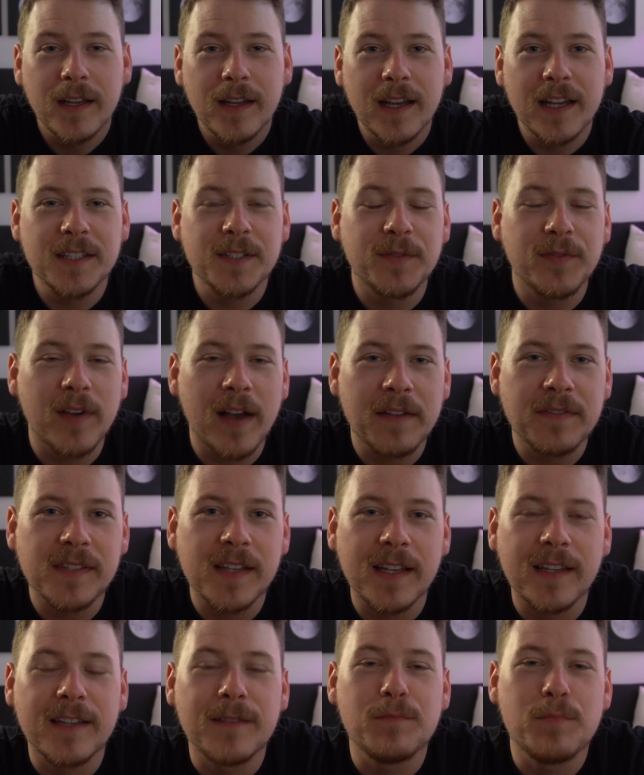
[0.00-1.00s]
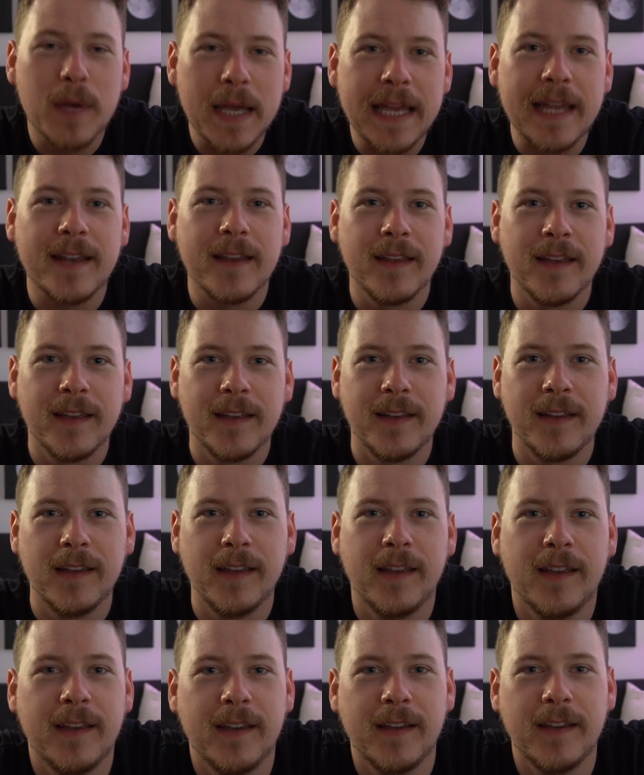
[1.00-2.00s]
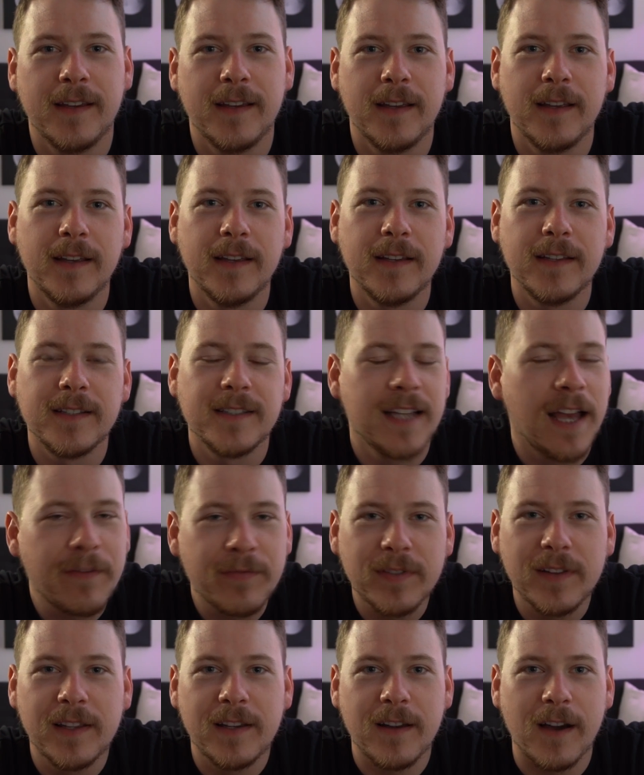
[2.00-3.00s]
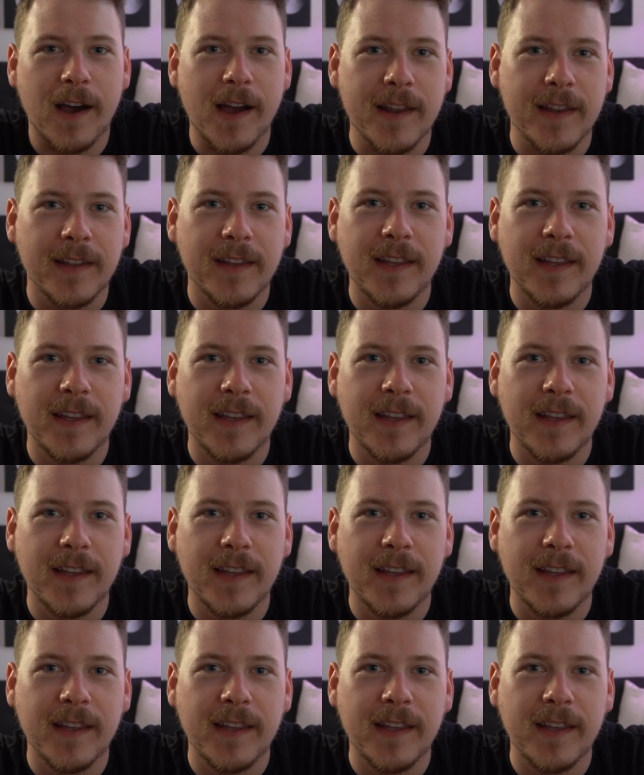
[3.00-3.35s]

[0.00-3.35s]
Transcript: as a 5-second bit. Definitely not.